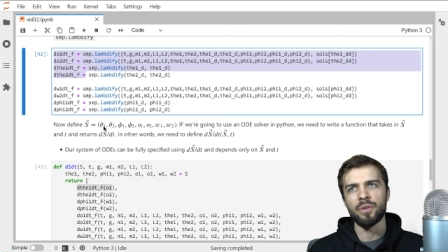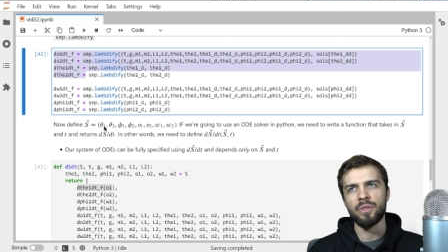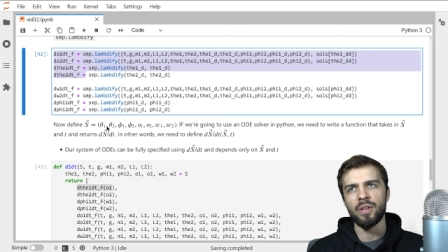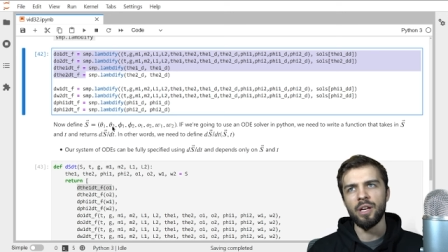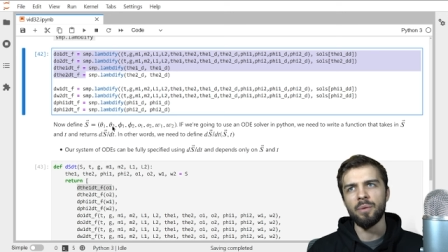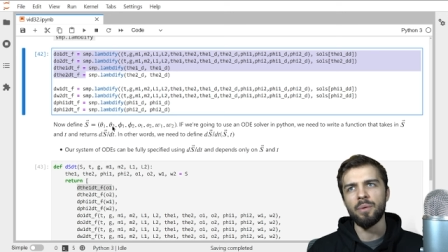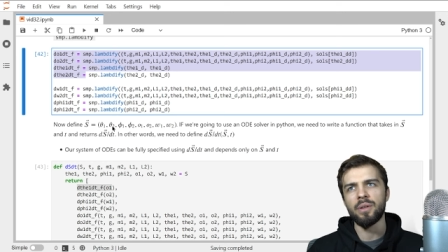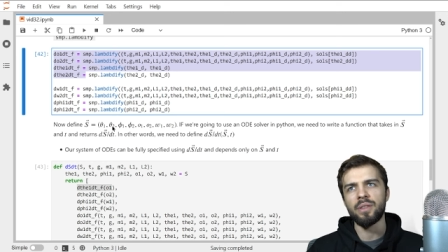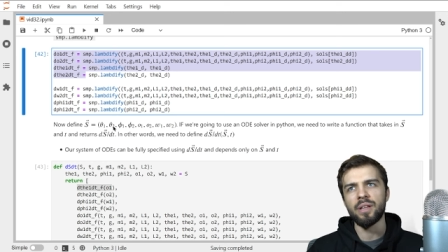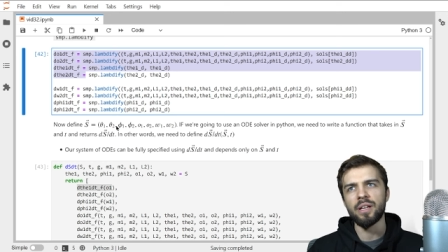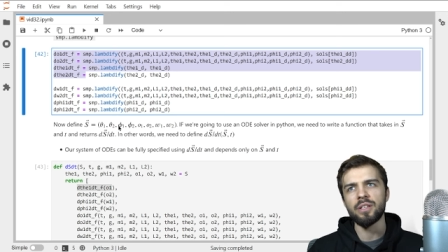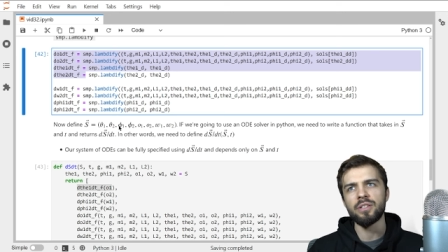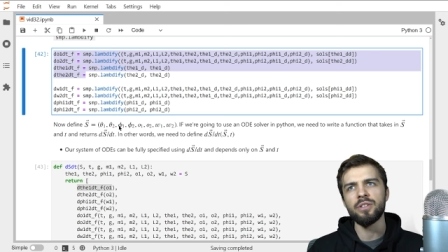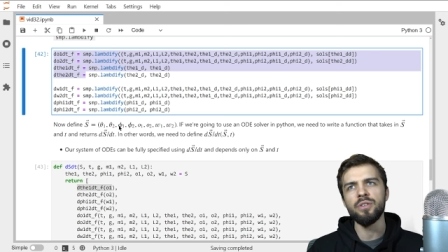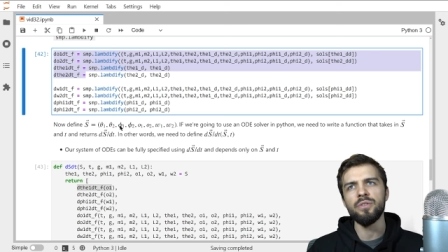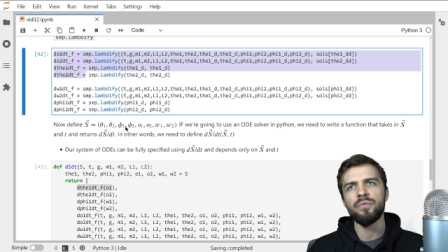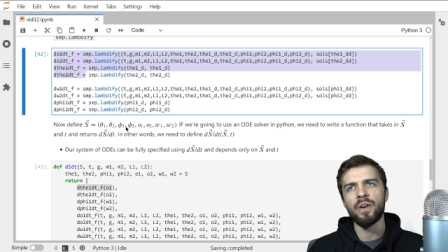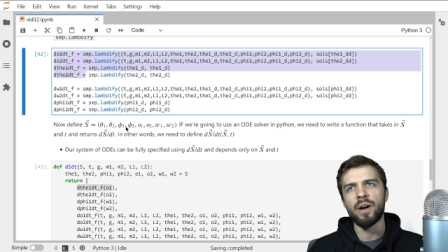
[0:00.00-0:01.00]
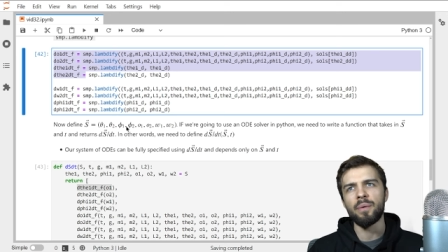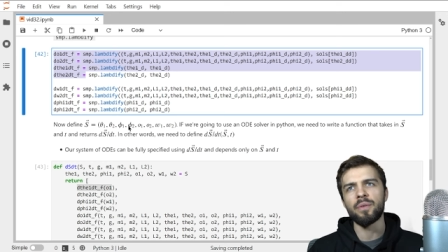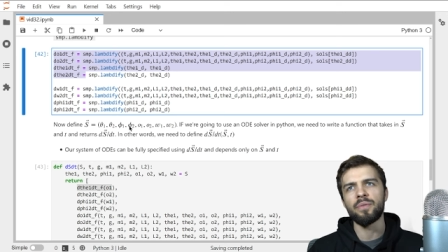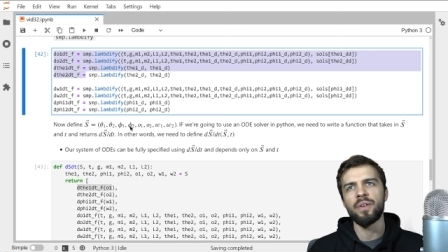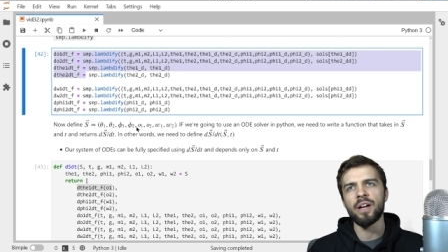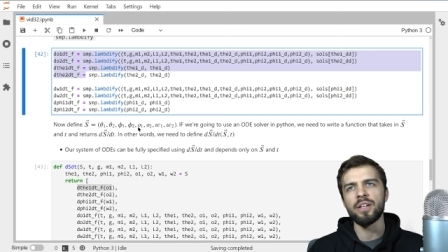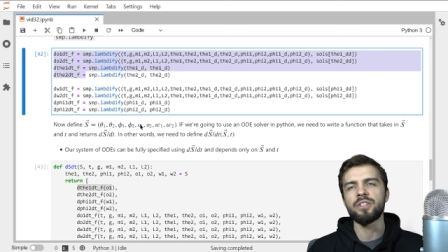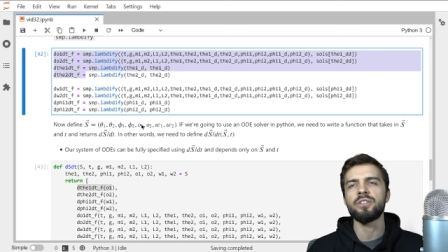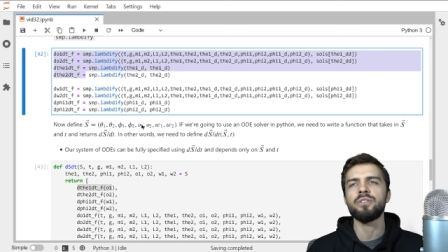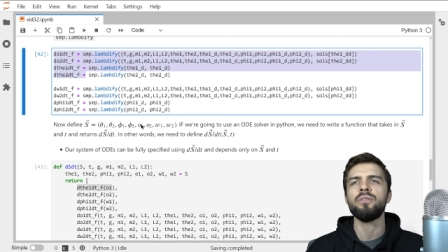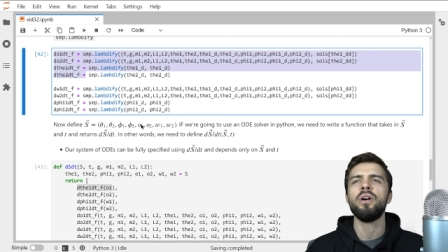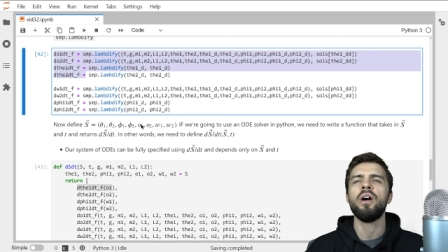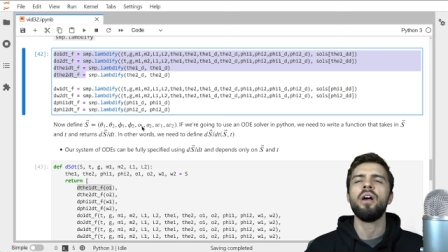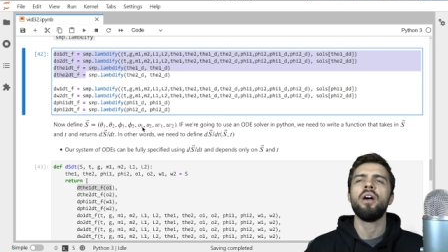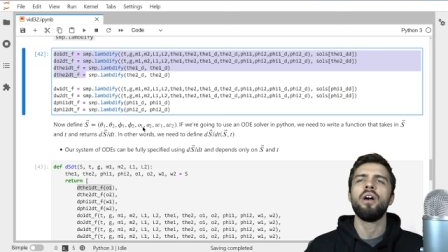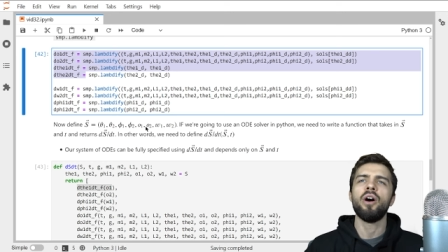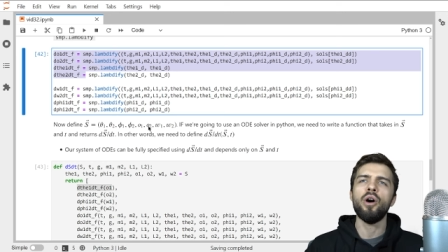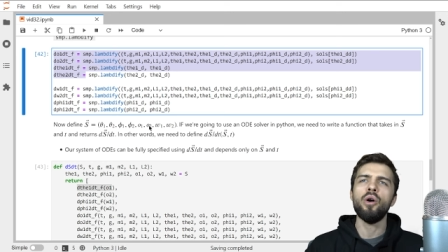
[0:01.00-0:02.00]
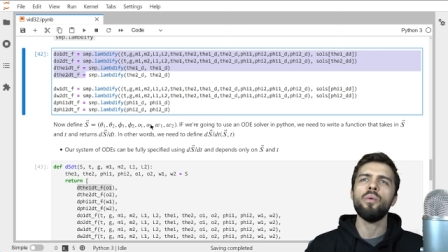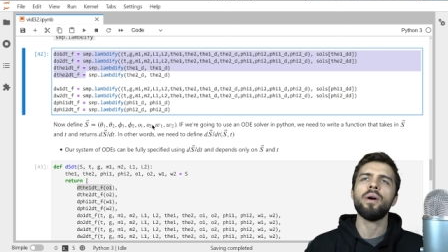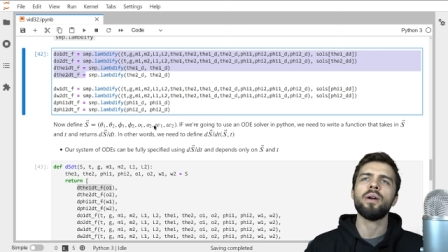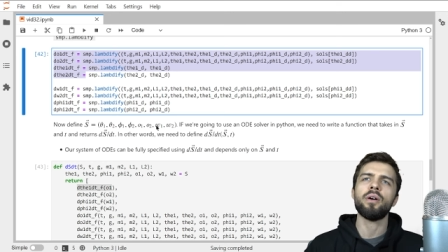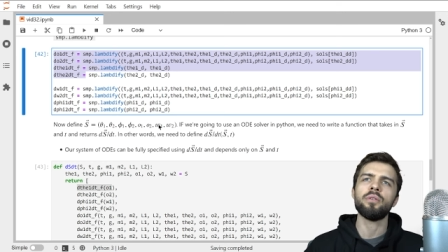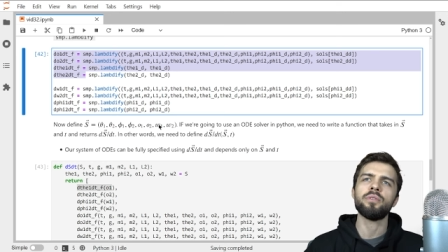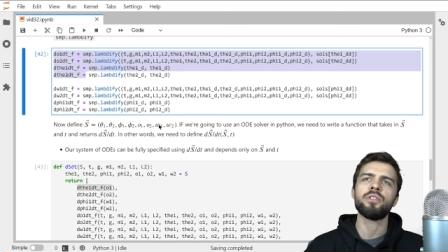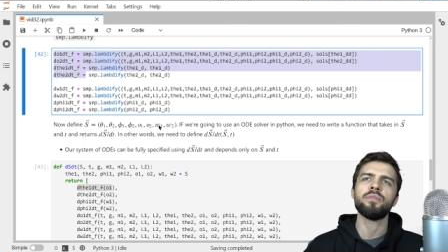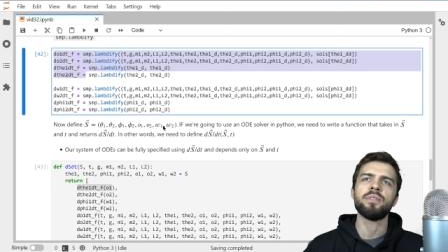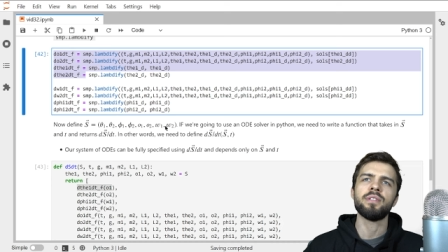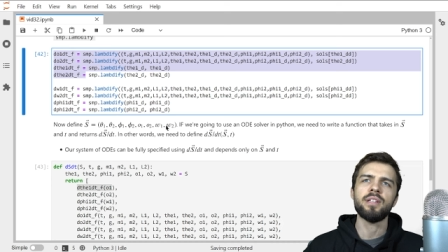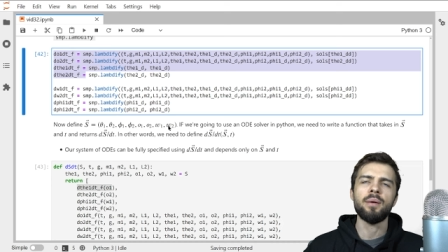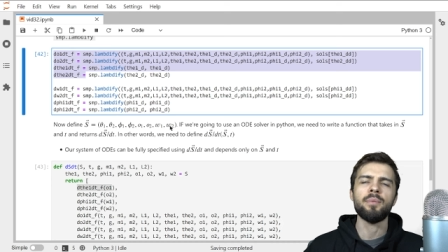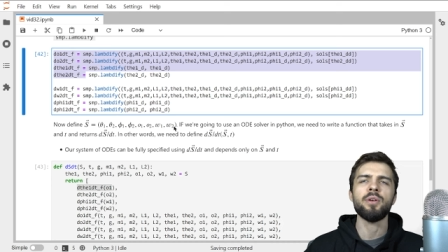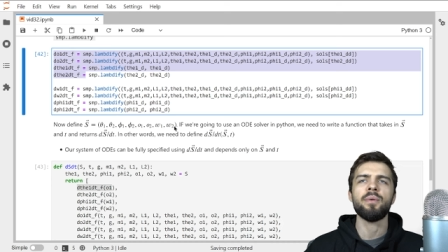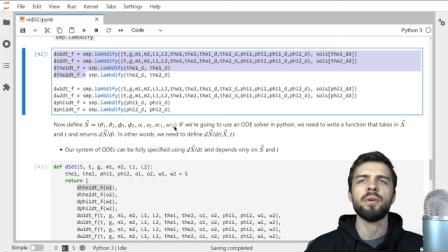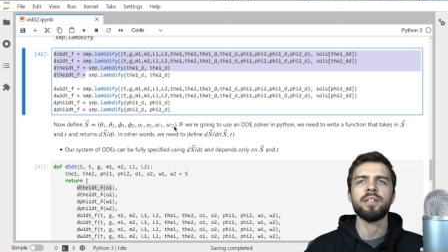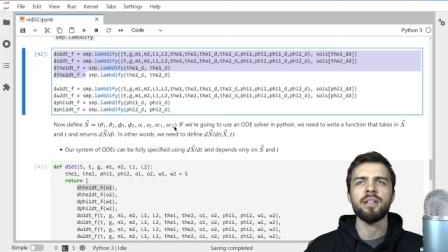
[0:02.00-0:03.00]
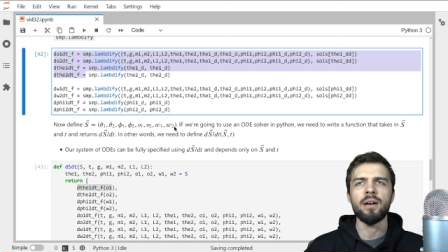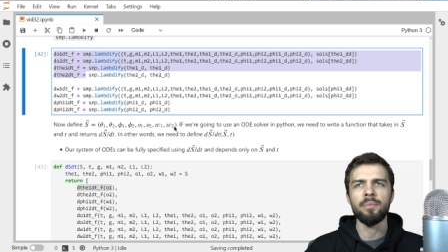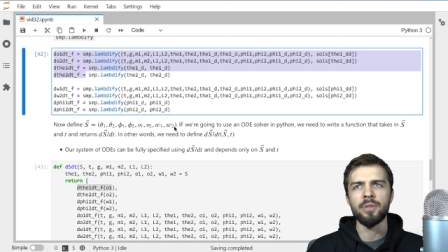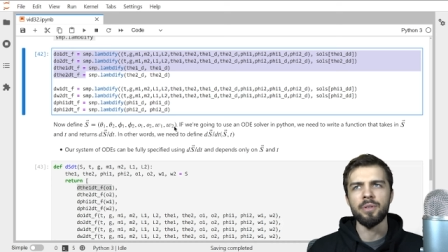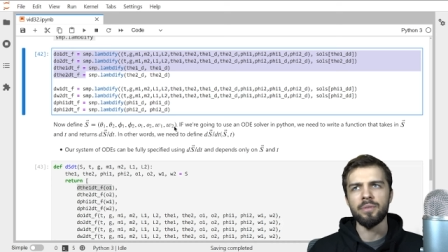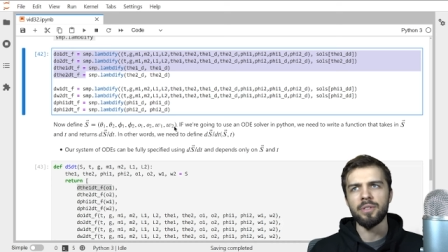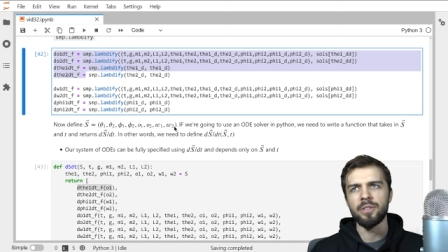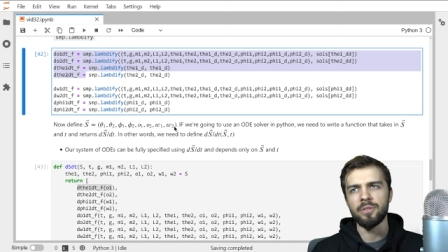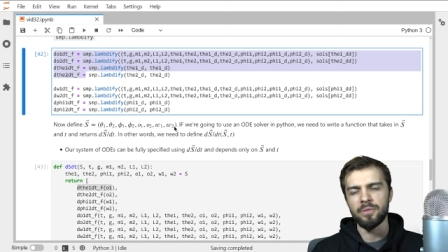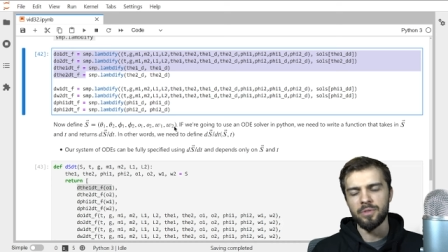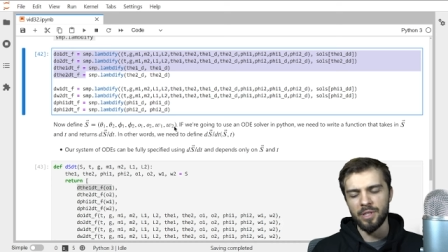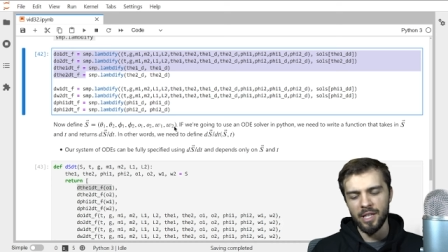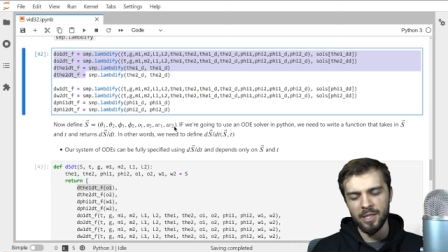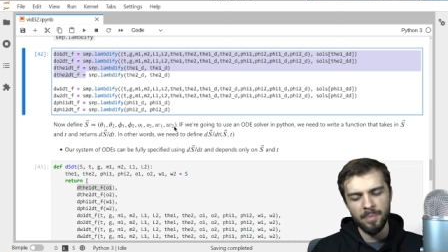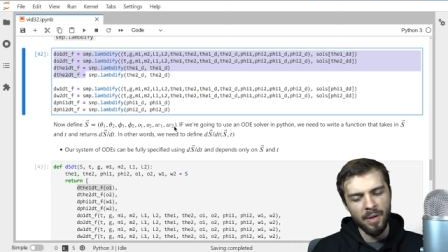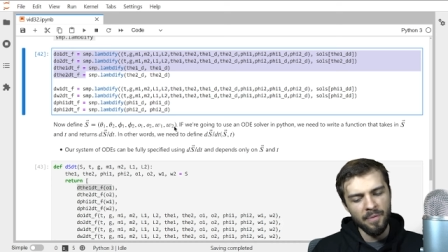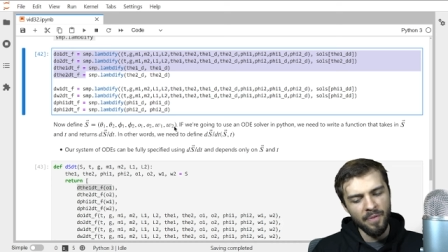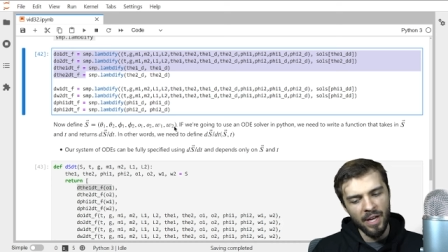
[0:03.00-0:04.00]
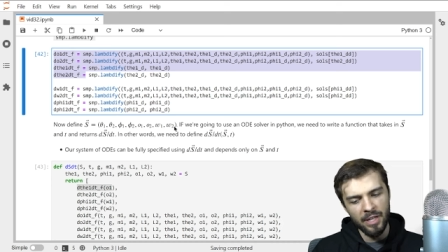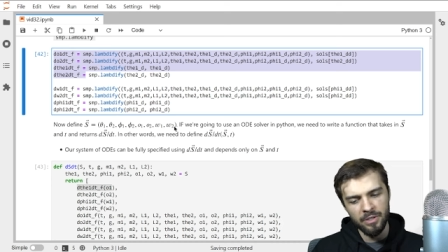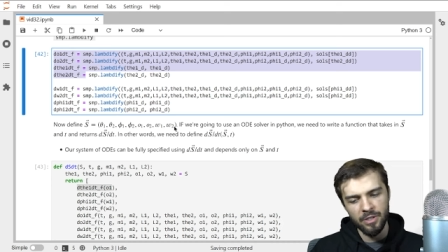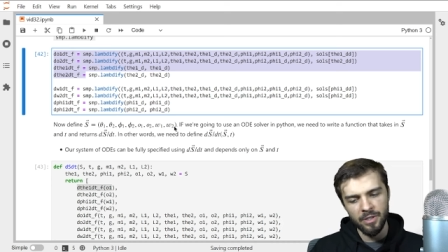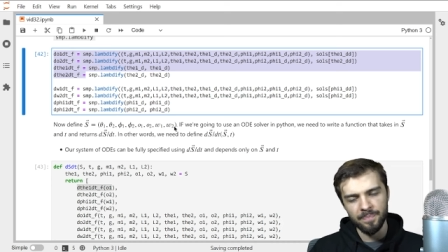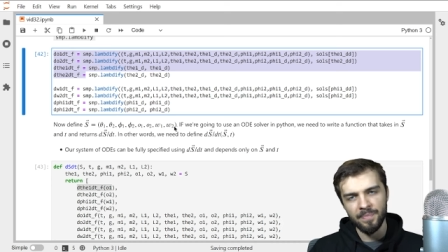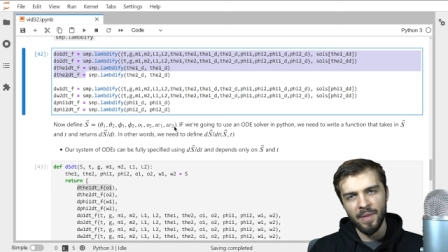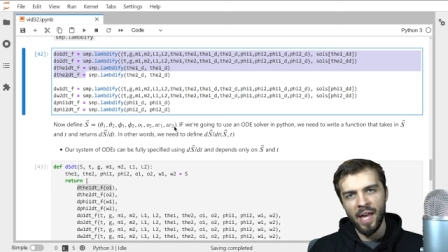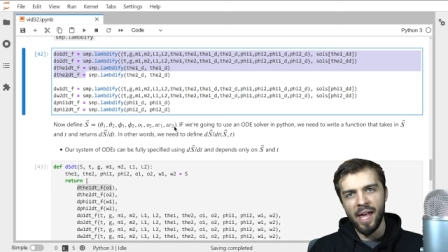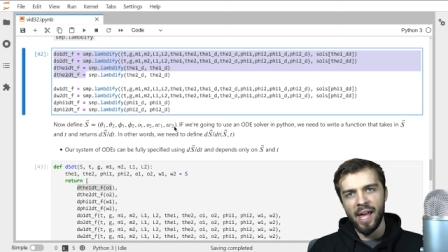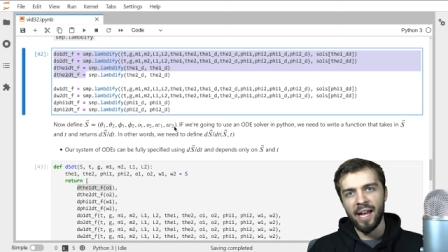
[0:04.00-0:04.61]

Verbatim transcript: Theta one, theta two, phi one, phi two, zero one, zero two, and w one, w two. So that's my vector.